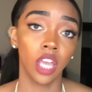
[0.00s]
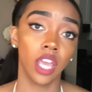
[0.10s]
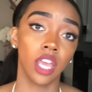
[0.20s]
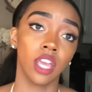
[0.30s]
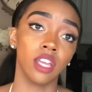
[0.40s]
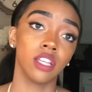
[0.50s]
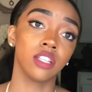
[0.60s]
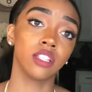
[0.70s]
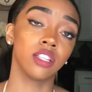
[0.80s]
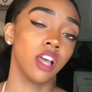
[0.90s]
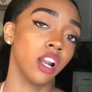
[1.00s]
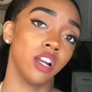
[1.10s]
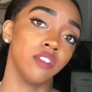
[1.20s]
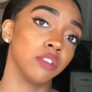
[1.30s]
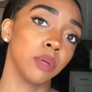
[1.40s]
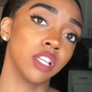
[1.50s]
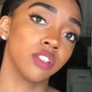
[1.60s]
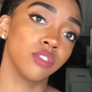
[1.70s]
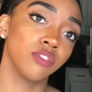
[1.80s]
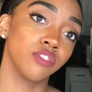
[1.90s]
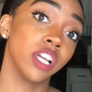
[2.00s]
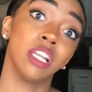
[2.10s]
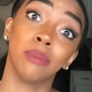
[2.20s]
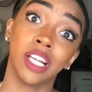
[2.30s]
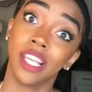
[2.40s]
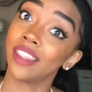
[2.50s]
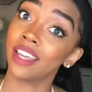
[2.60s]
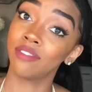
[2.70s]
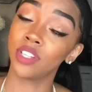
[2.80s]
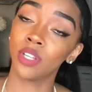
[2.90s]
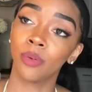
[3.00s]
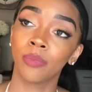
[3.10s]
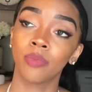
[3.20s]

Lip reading: and not enough space for anybody in that venue.